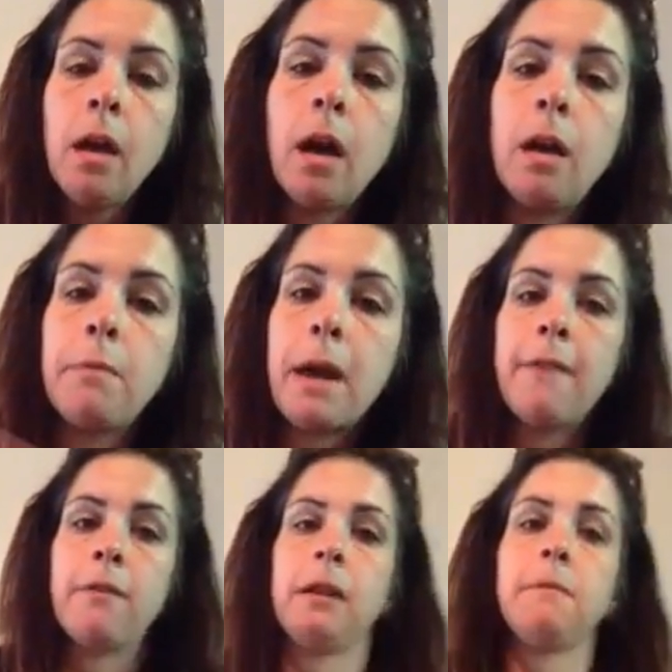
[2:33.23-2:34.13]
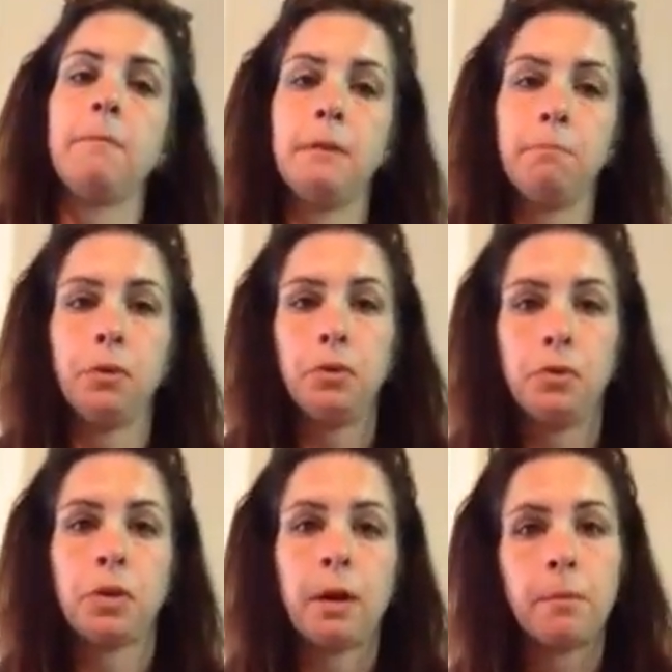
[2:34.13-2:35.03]
I have like a big blue
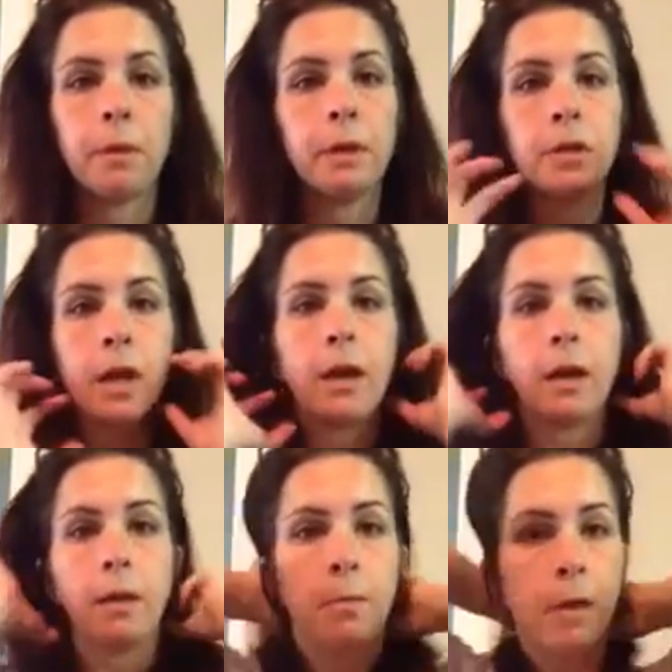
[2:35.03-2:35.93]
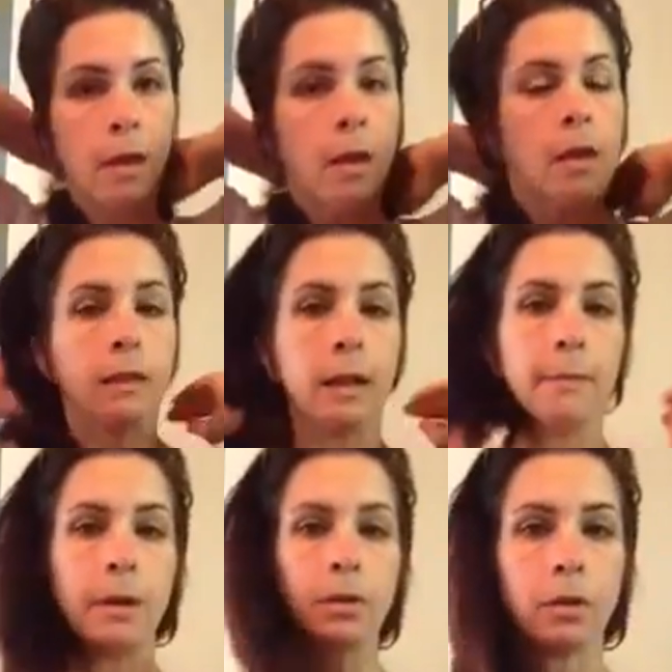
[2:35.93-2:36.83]
Tupperware tub that
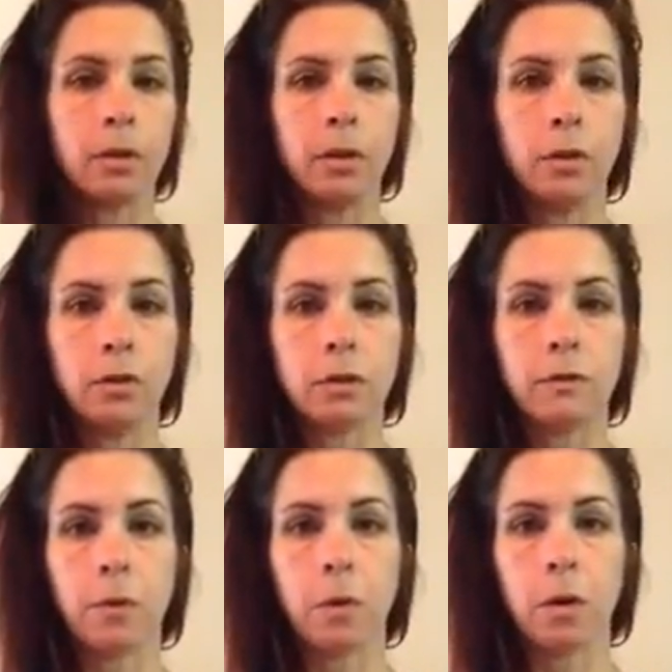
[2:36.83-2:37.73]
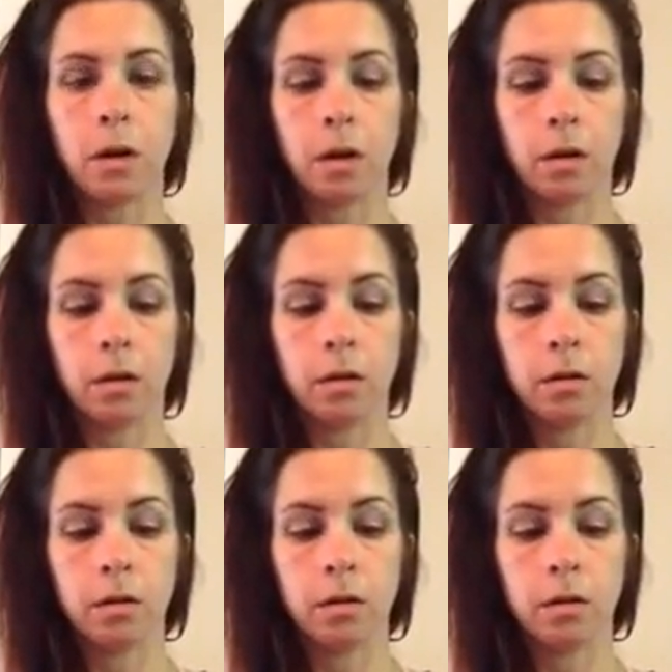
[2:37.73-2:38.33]
I'm also going to use for,